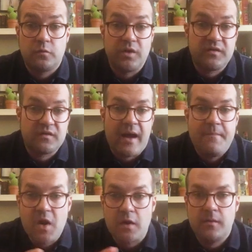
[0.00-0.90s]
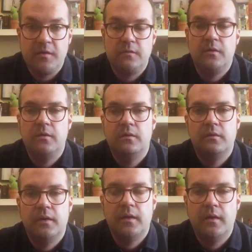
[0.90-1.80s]
which I'm not going to
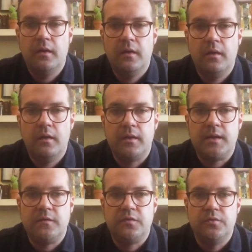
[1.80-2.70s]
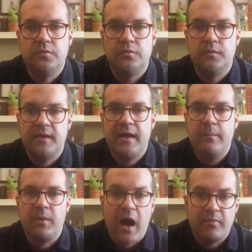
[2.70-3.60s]
go uh, into today,
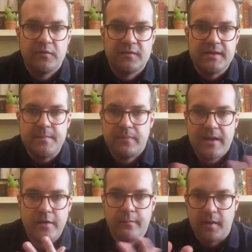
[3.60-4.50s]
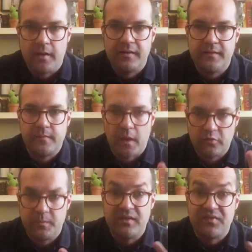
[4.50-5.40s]
but obviously played a part in us
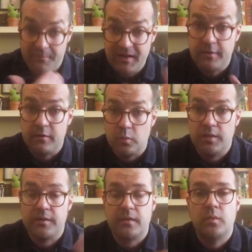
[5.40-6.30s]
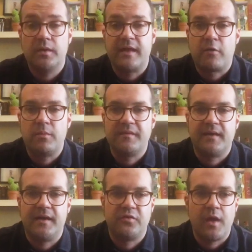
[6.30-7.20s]
being familiar with, with
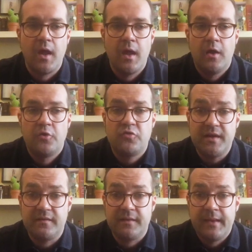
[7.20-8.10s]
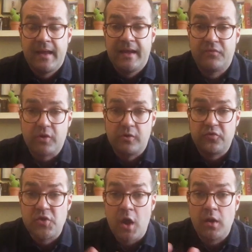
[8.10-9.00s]
aromatized drinks. And of course,
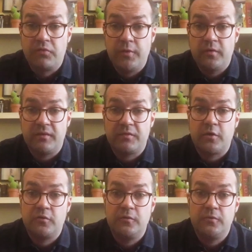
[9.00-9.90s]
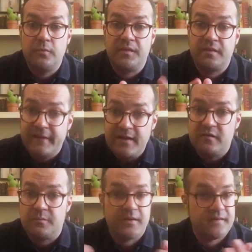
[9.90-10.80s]
none of those have got to do with
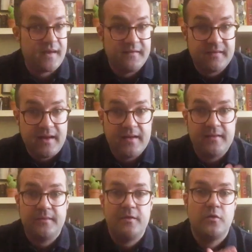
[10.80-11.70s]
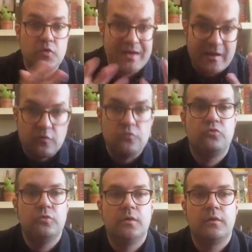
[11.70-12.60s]
taste, but as I said, you know, you get used
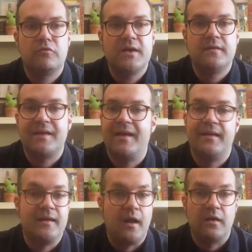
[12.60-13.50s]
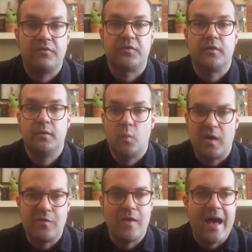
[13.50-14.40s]
to those drinks, and then all of a sudden what
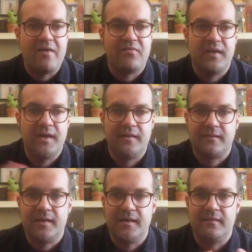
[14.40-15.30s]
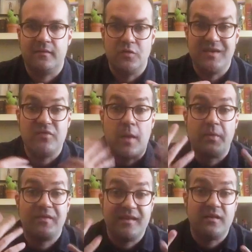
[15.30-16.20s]
you have is, is you develop
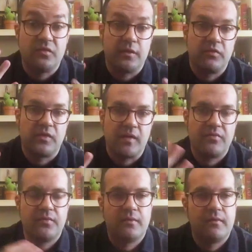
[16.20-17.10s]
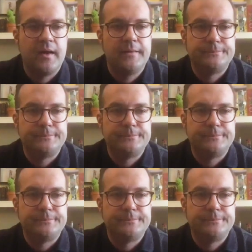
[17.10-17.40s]
a taste for the stuff, right?